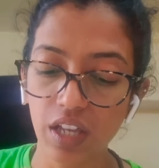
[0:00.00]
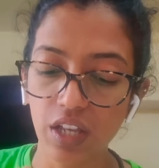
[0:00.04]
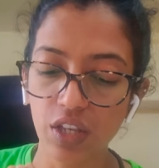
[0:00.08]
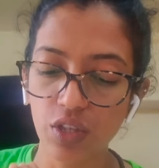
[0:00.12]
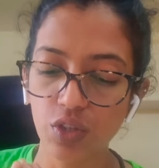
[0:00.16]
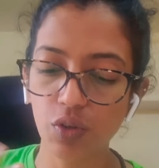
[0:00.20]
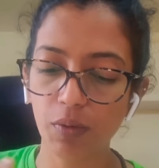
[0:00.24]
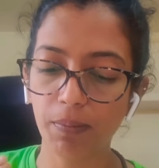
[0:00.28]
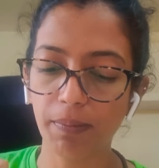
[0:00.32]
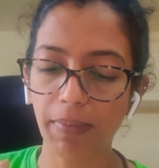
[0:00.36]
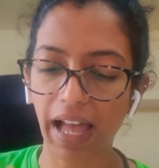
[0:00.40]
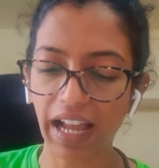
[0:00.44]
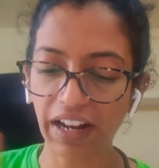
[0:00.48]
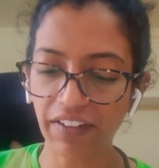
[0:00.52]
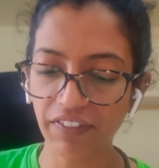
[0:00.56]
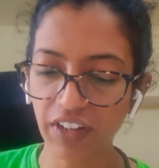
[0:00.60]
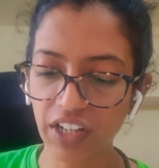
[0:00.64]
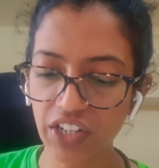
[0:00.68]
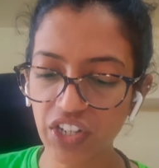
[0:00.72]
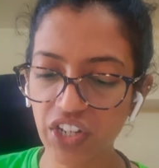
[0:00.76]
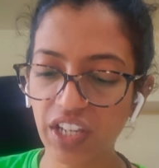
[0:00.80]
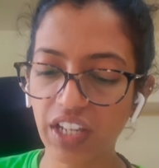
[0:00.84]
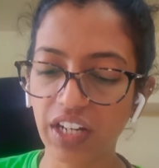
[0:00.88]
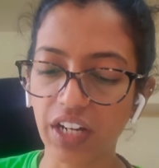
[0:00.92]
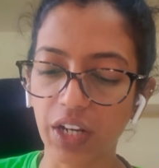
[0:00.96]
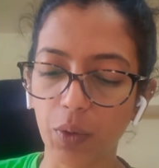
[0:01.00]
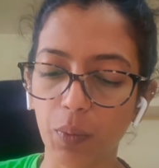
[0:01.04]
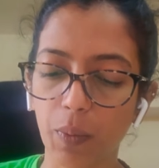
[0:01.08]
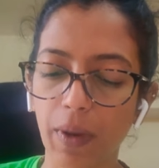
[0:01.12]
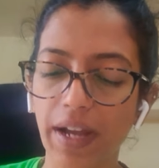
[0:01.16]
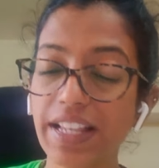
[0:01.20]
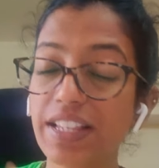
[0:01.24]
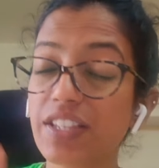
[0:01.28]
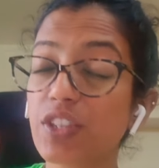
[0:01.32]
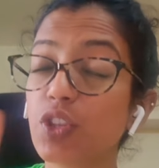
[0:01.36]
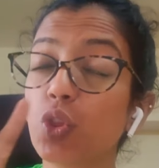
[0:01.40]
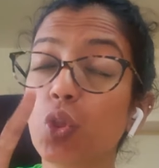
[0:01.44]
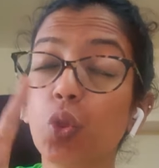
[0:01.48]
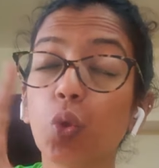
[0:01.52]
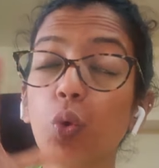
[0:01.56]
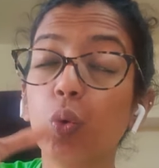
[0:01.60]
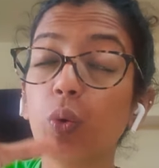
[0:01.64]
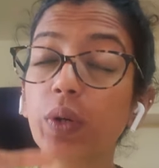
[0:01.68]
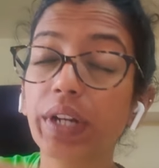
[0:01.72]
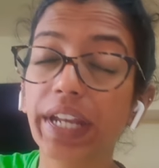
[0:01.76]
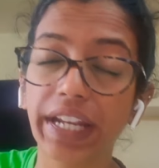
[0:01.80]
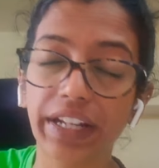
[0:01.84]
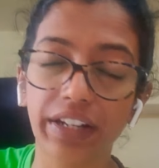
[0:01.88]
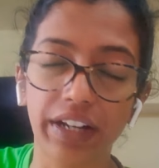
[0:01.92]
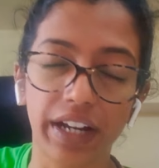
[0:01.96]
So back flushing requires no
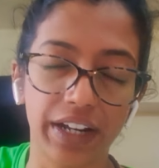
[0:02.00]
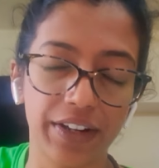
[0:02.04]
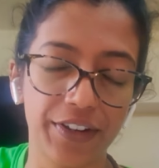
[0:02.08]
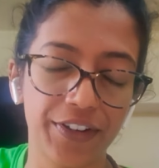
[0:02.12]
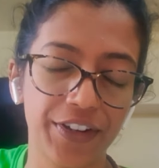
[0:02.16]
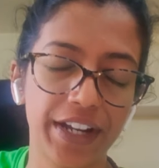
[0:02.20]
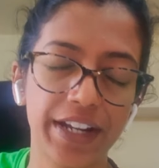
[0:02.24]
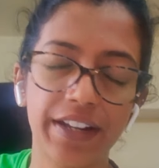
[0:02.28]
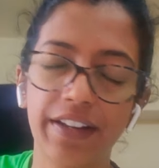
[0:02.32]
data entry.